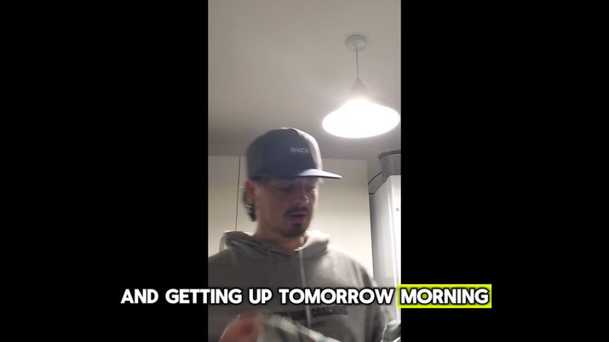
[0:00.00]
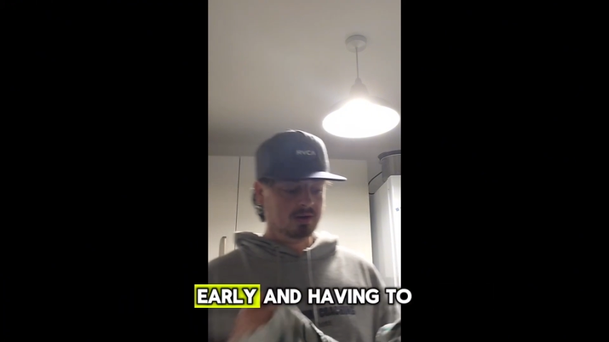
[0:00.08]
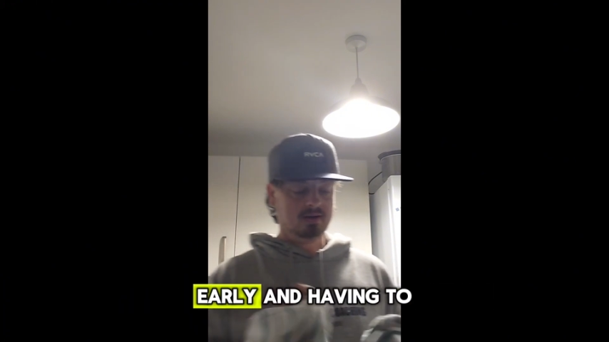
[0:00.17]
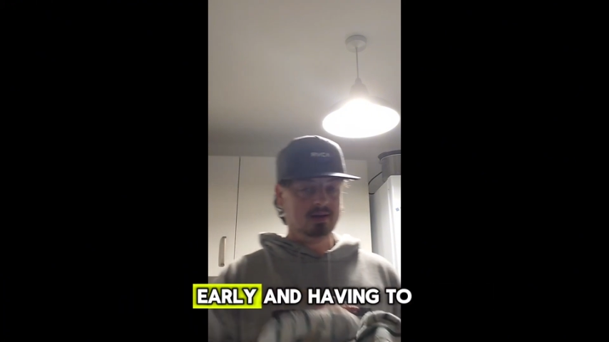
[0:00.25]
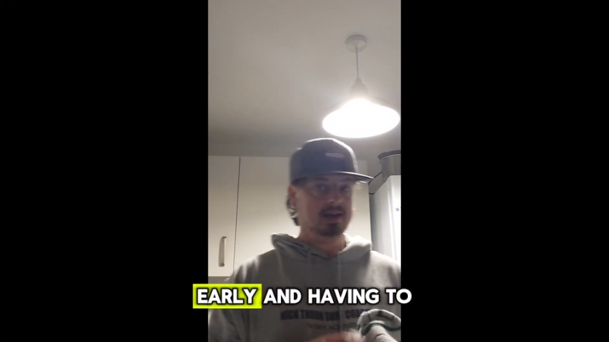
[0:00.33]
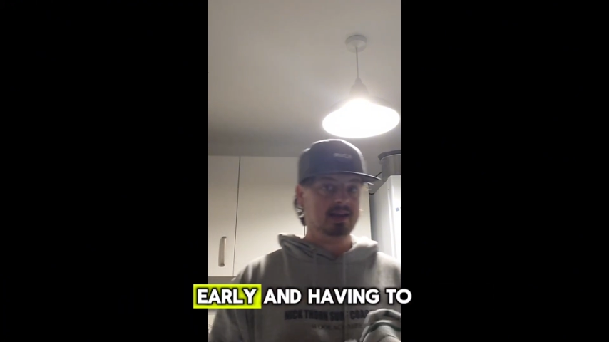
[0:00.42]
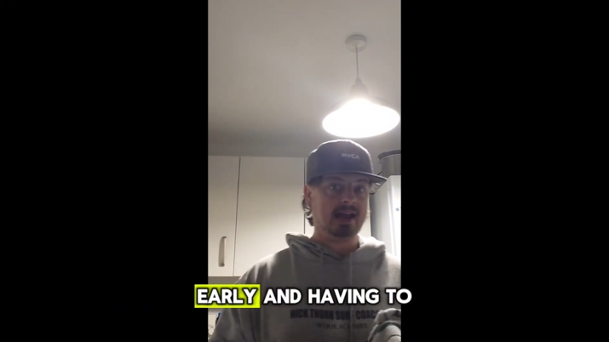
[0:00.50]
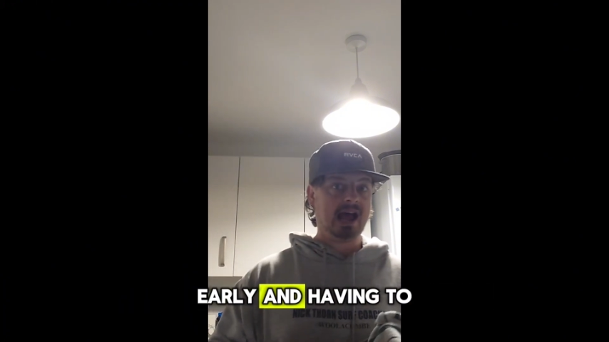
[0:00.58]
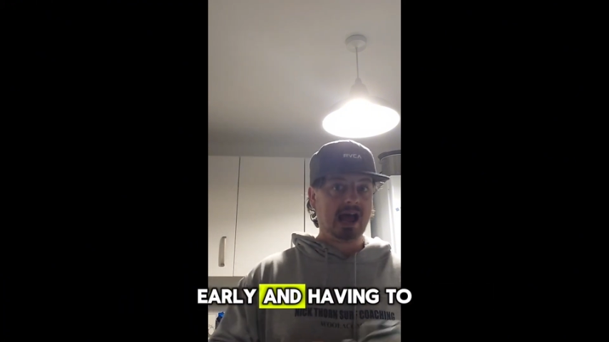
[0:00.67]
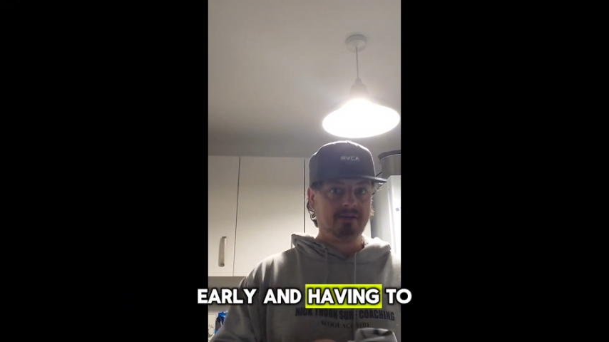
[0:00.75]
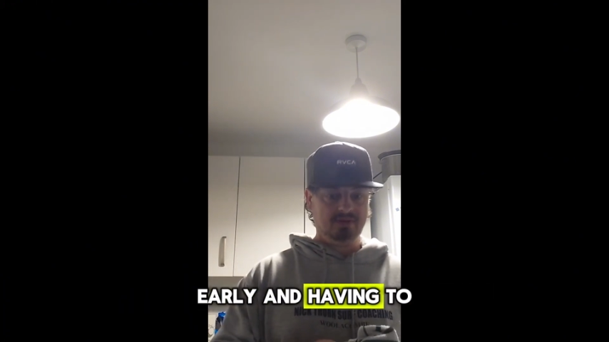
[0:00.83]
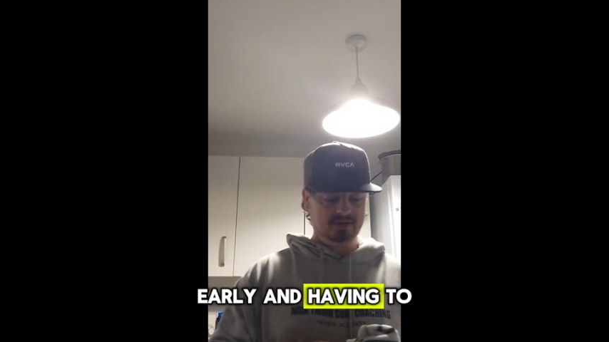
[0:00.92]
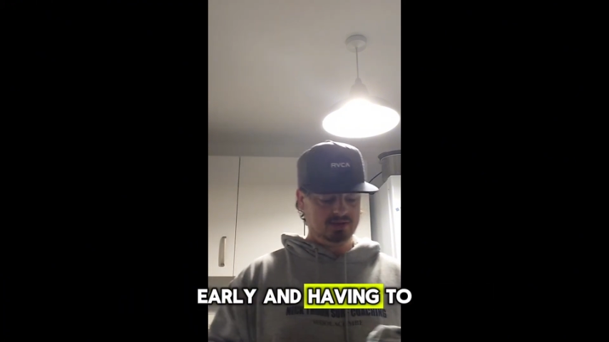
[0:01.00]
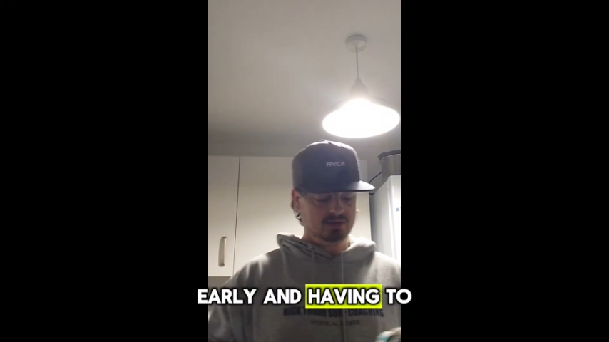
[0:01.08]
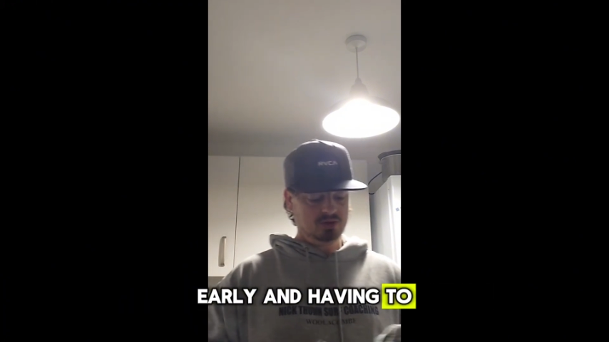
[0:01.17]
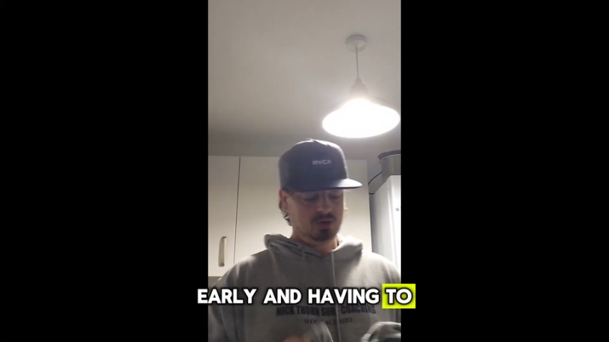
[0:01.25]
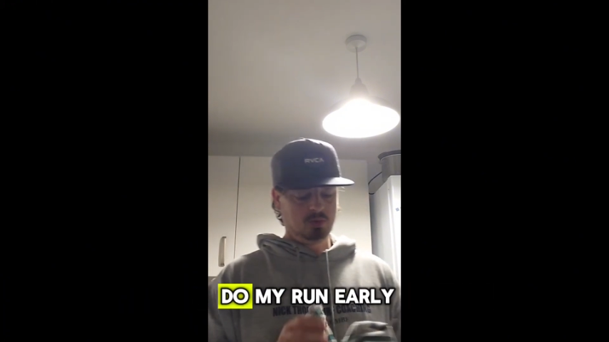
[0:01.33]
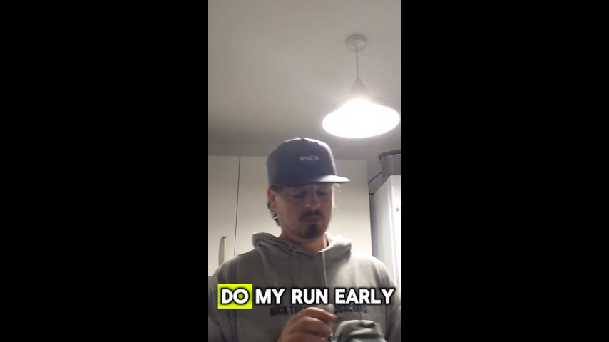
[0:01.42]
early and having
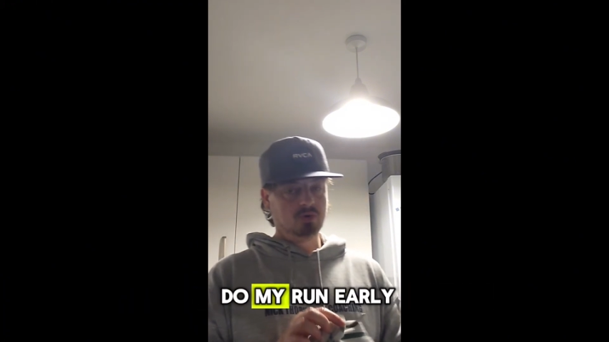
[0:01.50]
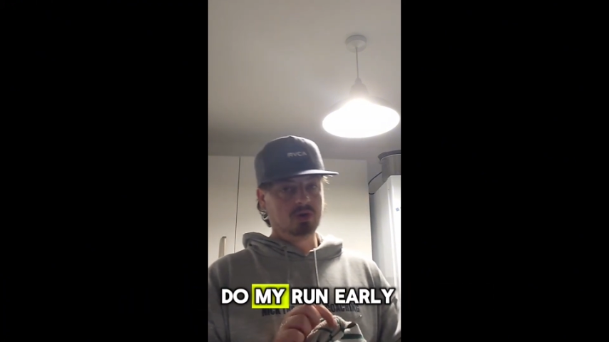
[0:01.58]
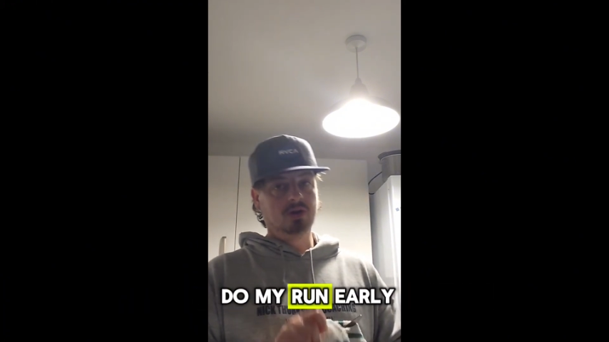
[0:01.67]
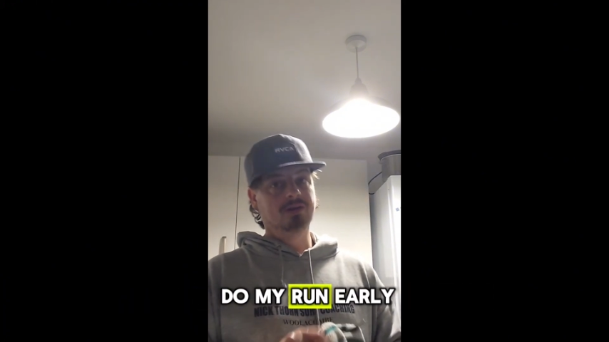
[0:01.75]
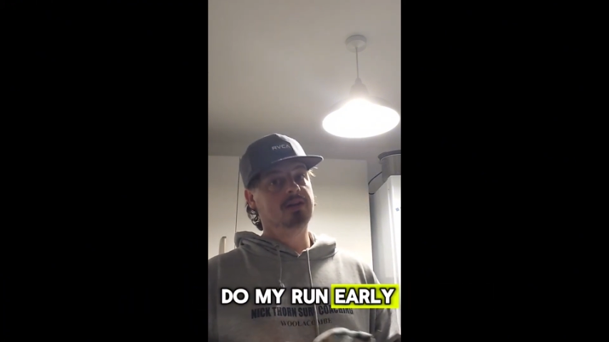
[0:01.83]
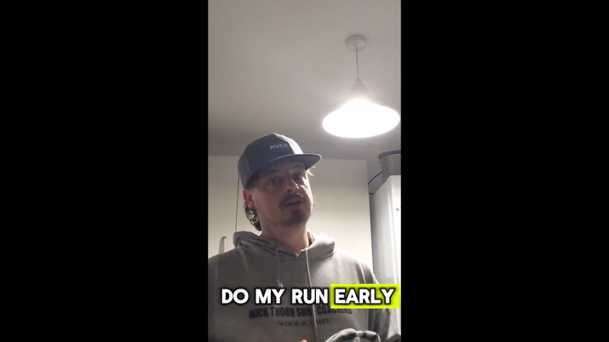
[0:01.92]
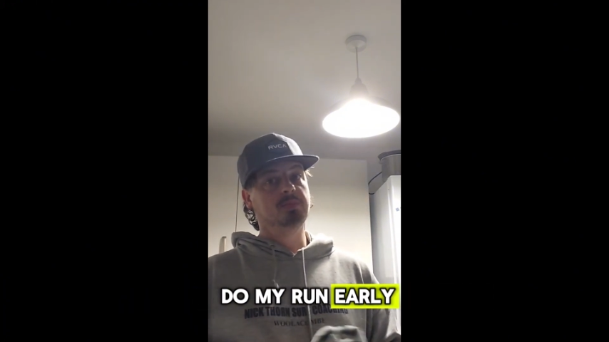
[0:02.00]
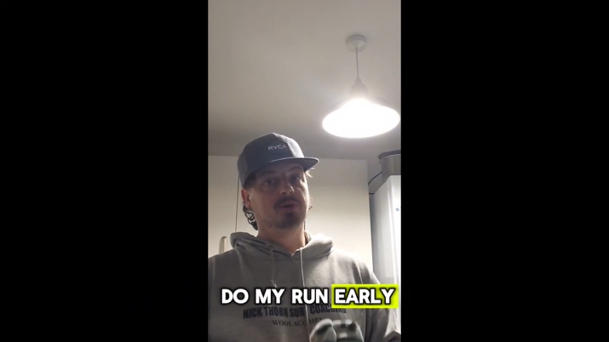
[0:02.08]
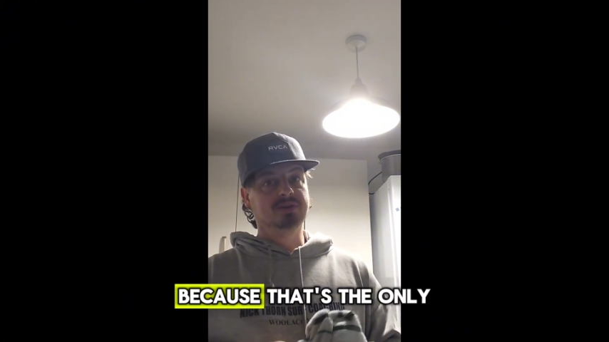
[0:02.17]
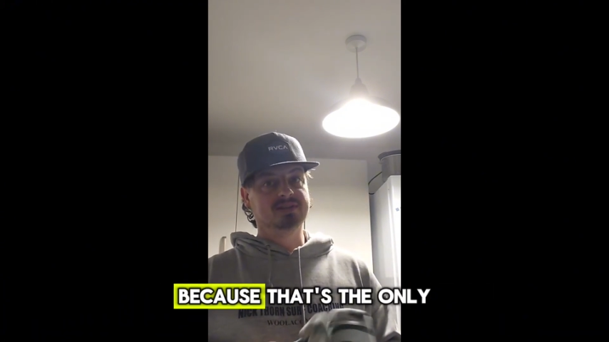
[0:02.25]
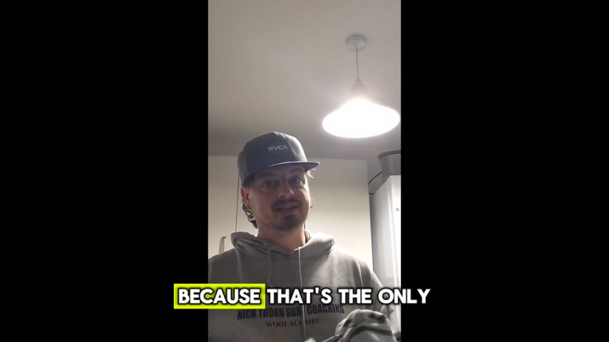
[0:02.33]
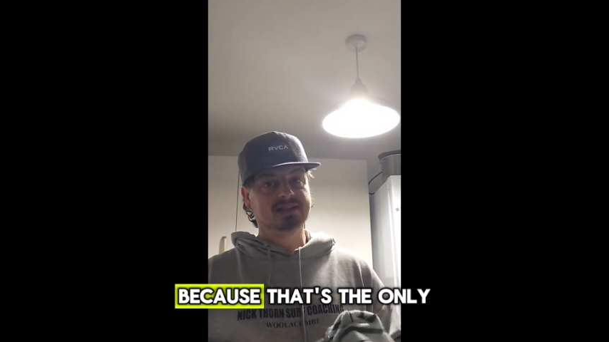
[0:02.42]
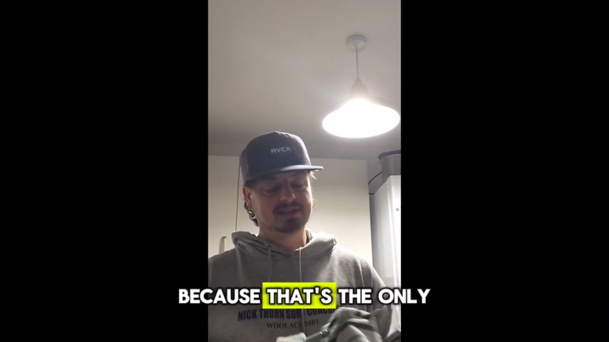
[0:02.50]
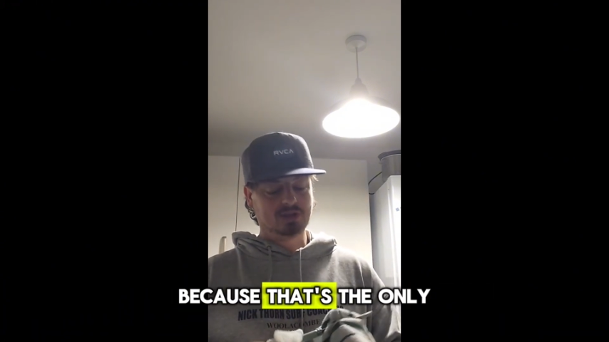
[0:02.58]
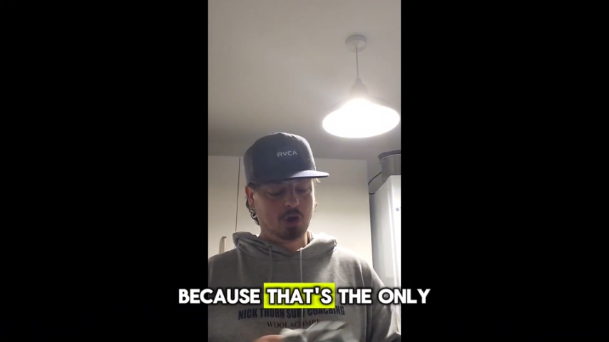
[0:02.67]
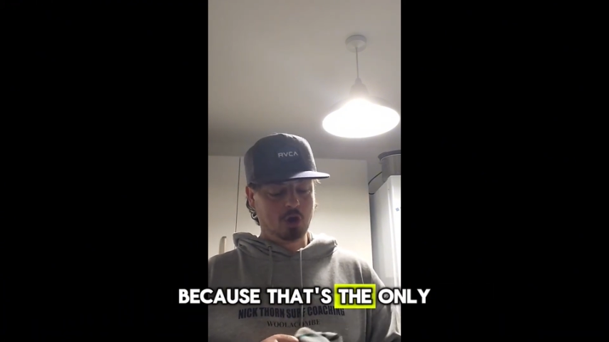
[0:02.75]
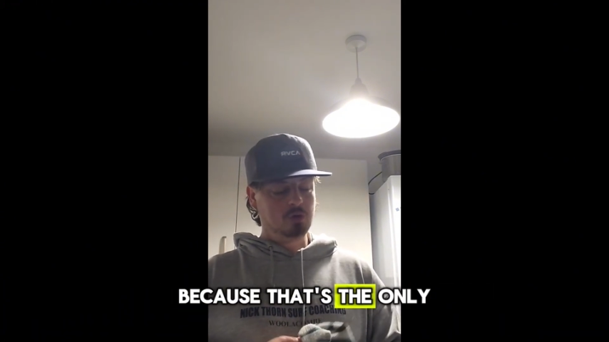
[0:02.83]
to do my run early because that's the